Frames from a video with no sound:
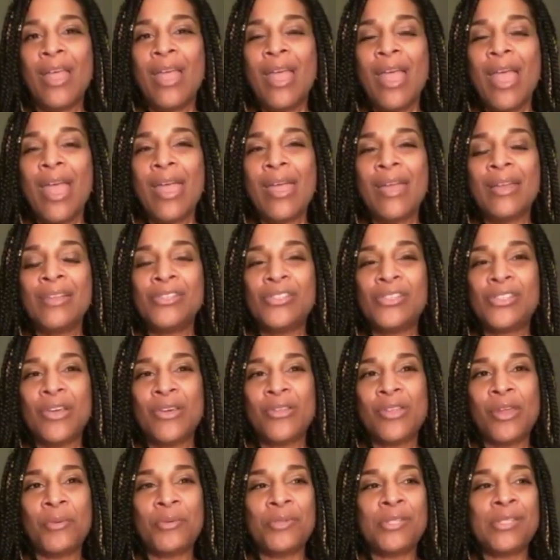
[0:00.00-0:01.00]
And
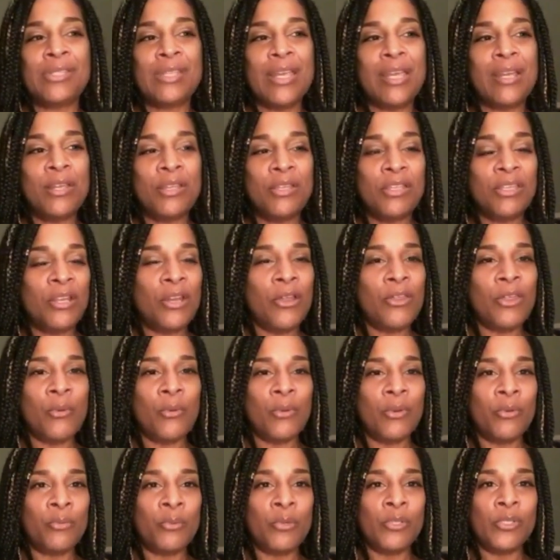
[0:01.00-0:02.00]
so they would send it, they
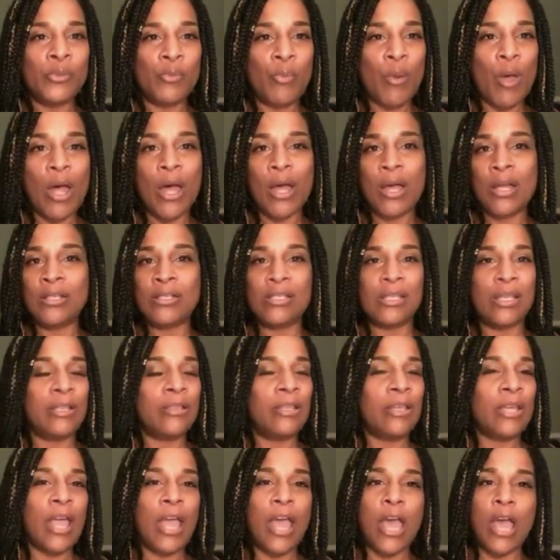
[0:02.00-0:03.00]
would respond saying
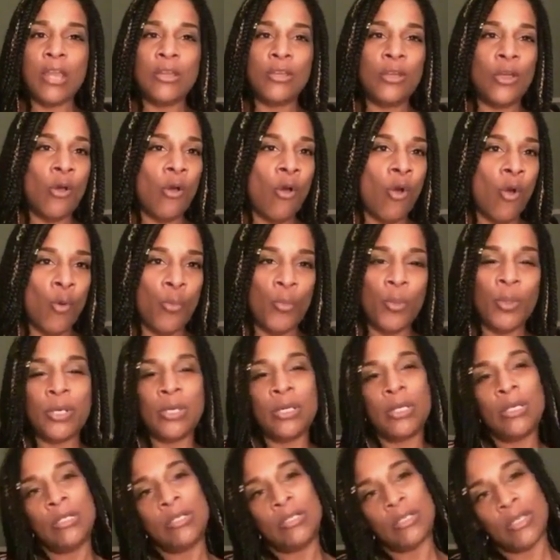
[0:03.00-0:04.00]
they had no
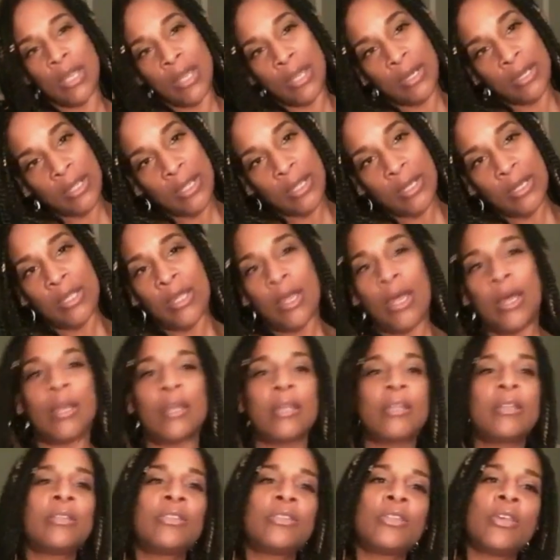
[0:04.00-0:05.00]
openings, yada, yada,
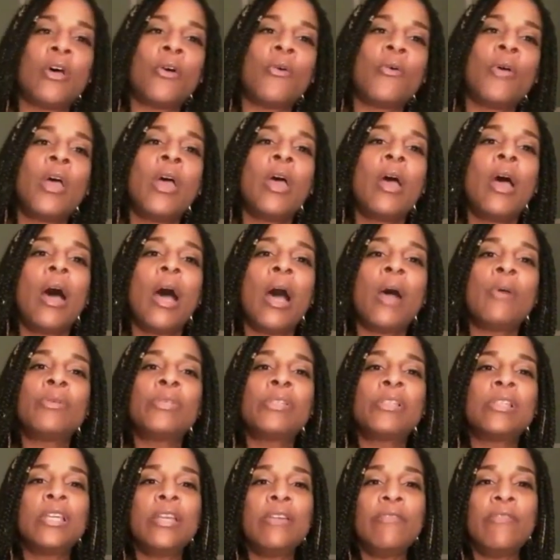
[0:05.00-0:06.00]
yada. And so I
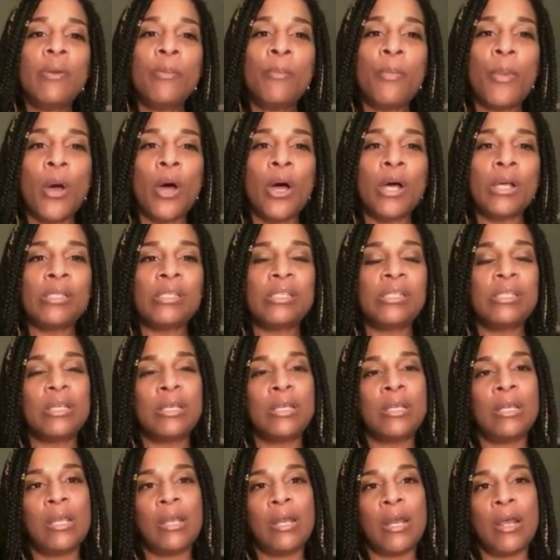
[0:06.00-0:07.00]
was leaving
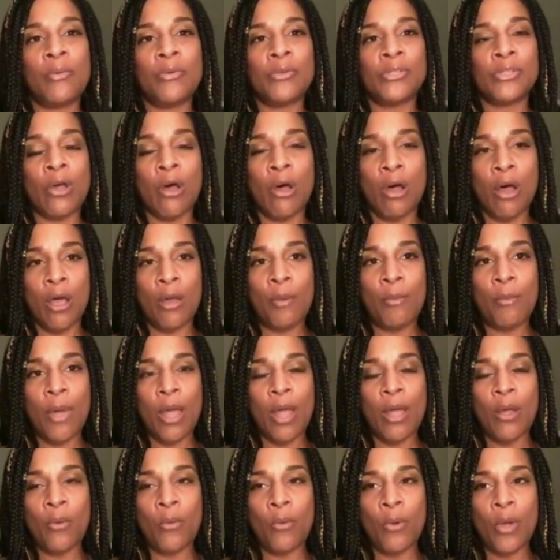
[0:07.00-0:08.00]
Boston and I was on
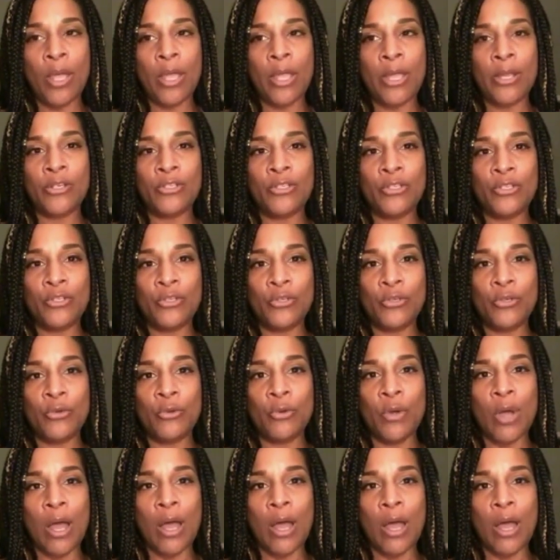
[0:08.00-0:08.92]
my way to